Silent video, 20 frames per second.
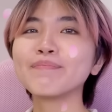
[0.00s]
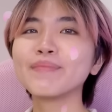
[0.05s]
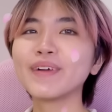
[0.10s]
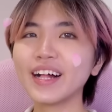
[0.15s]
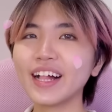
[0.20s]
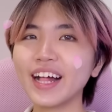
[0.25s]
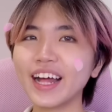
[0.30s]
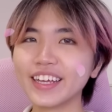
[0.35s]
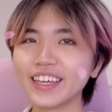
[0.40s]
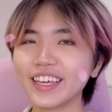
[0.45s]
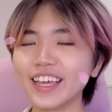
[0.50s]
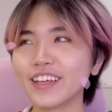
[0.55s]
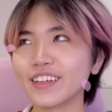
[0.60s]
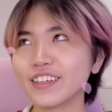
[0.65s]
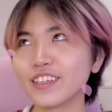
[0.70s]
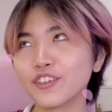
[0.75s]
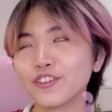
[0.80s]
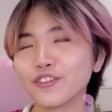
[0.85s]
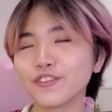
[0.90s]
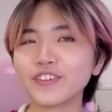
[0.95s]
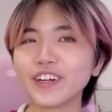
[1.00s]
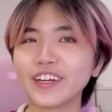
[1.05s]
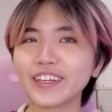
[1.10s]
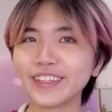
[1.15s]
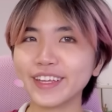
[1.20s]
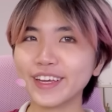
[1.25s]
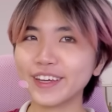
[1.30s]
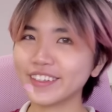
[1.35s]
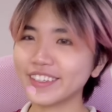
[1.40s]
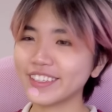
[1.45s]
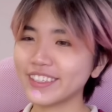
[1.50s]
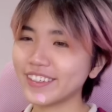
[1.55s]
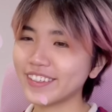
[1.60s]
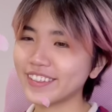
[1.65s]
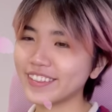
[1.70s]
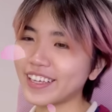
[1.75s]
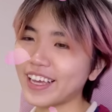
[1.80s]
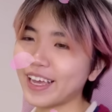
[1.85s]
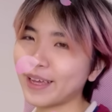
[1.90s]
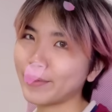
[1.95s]
But I can't queue right now
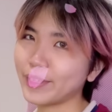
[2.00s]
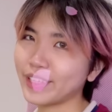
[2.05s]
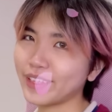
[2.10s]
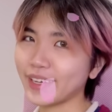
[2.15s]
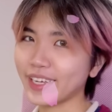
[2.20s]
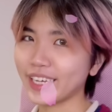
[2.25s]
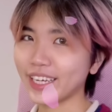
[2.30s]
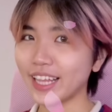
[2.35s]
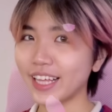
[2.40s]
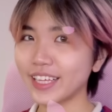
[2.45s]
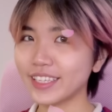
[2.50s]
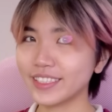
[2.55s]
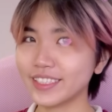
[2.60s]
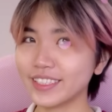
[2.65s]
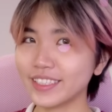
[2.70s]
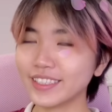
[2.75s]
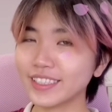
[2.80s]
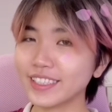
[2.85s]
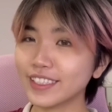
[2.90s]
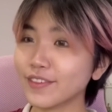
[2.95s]
because I'm in like classes.